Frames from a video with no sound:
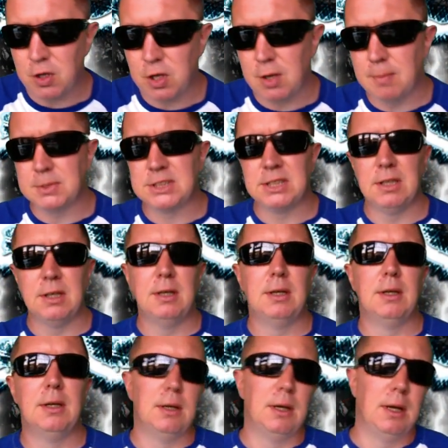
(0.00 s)
volumes,
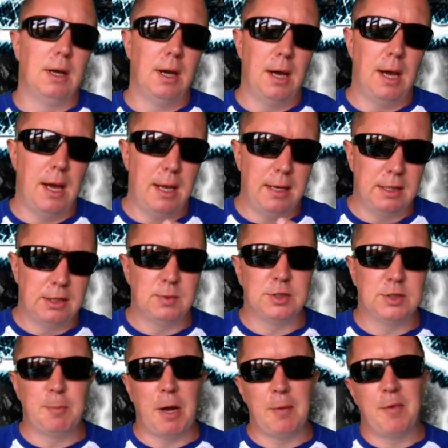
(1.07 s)
and as we
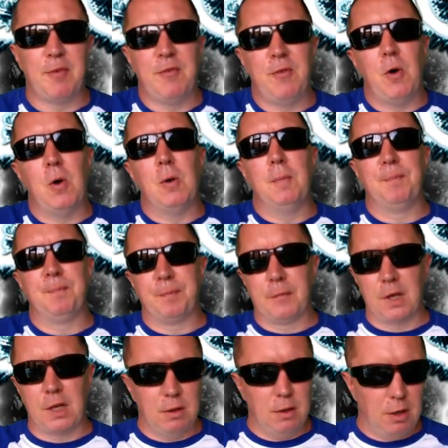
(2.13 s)
spoke before,
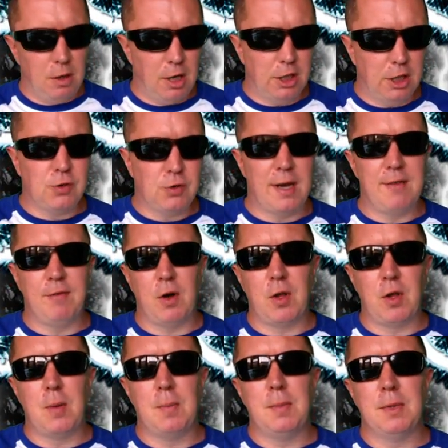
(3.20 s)
high trading
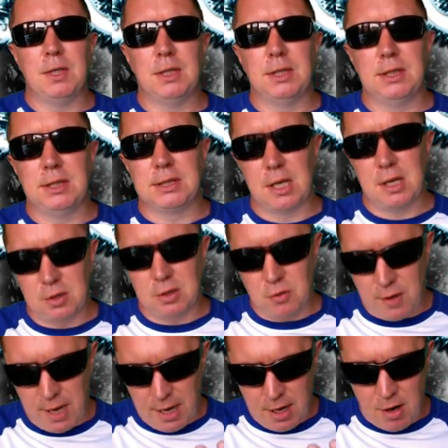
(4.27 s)
volume is going to
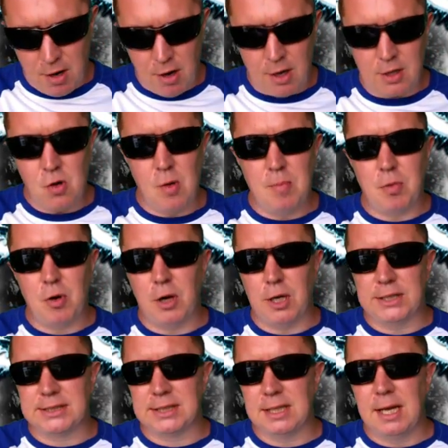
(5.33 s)
create high coin
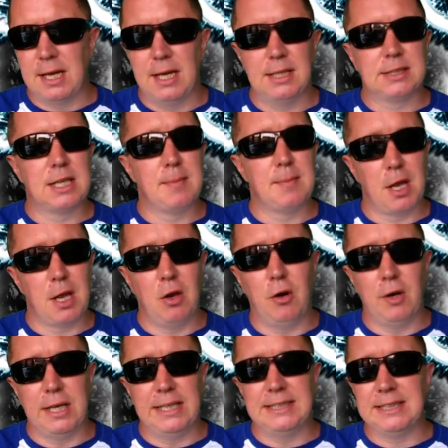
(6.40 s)
price, and it's going to be a
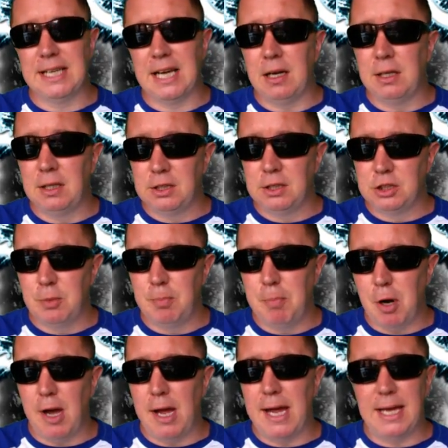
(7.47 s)
lot easier to
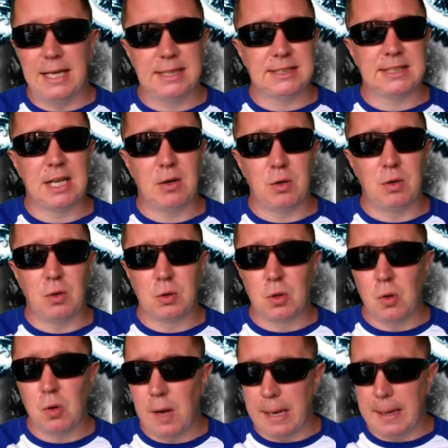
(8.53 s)
buy and sell your
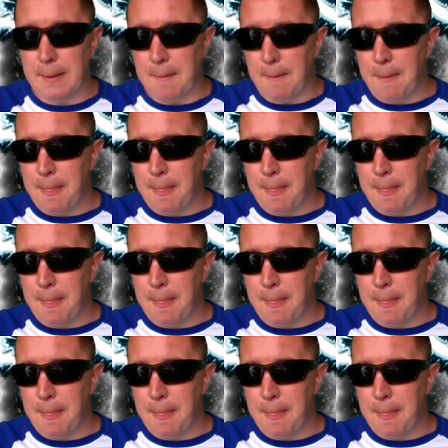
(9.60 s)
coin.